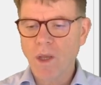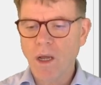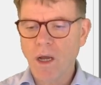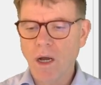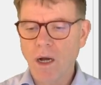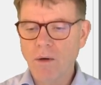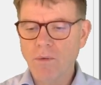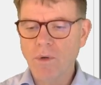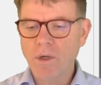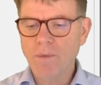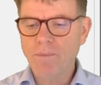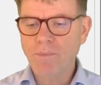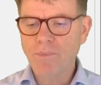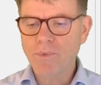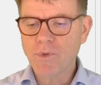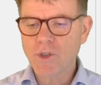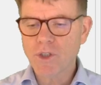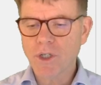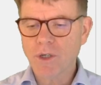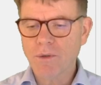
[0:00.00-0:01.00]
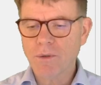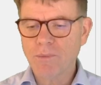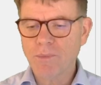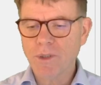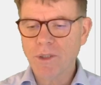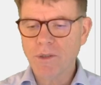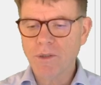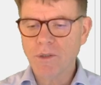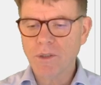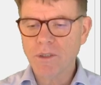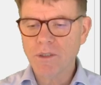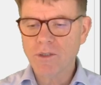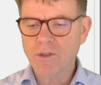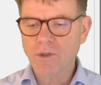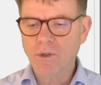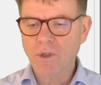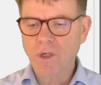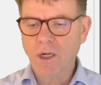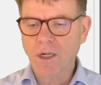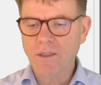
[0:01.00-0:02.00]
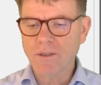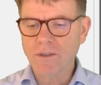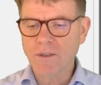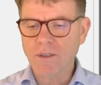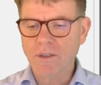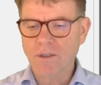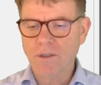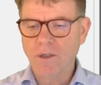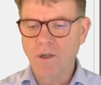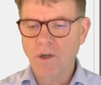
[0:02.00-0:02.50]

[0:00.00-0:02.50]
I will cherry pick the history cleansing.